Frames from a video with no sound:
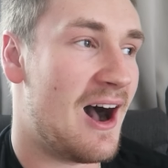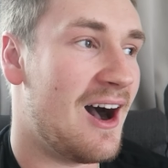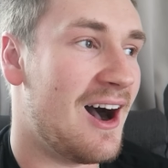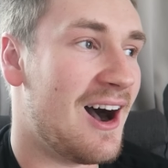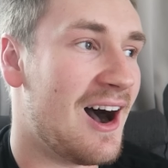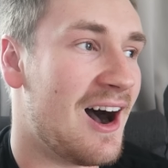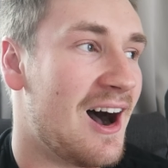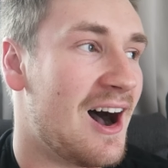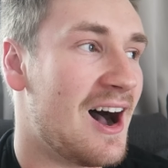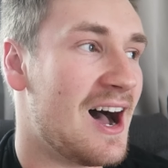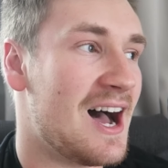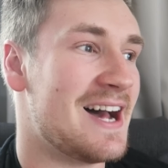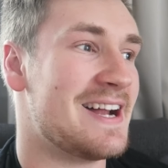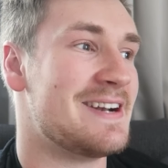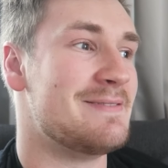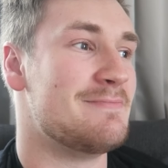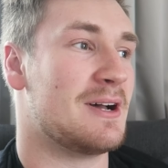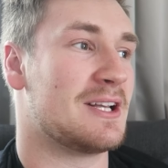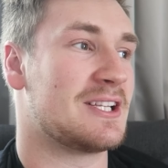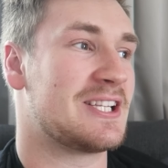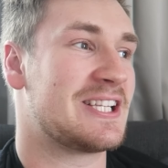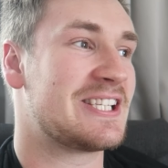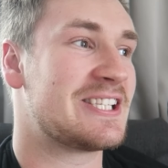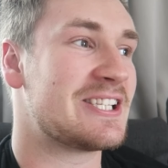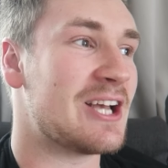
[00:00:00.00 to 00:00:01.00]
heart and
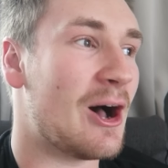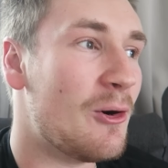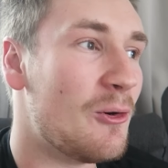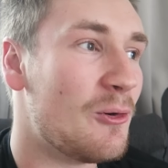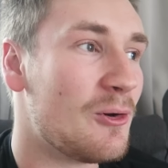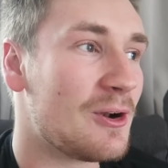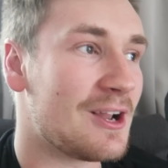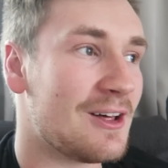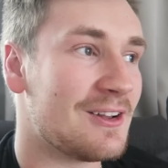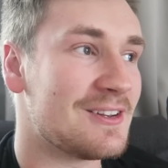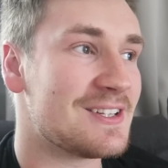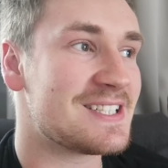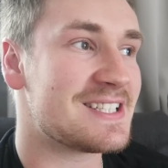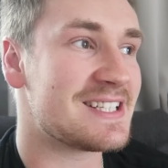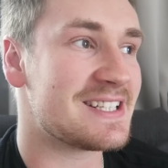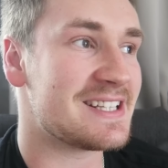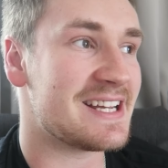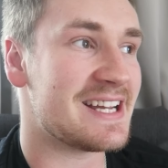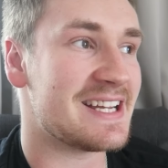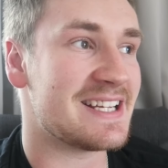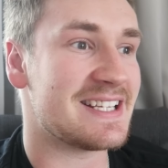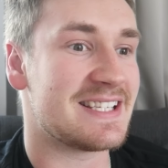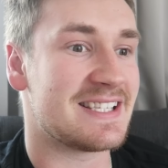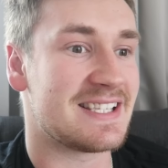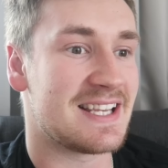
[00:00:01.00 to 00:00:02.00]
my soul onto
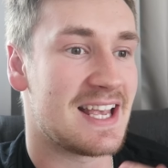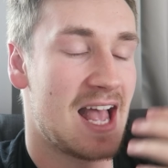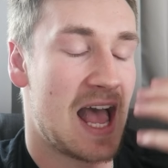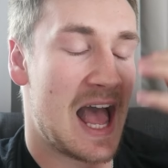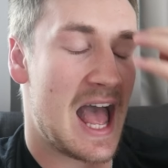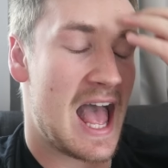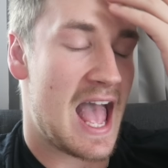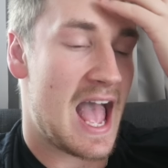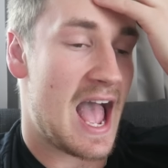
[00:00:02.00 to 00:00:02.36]
this,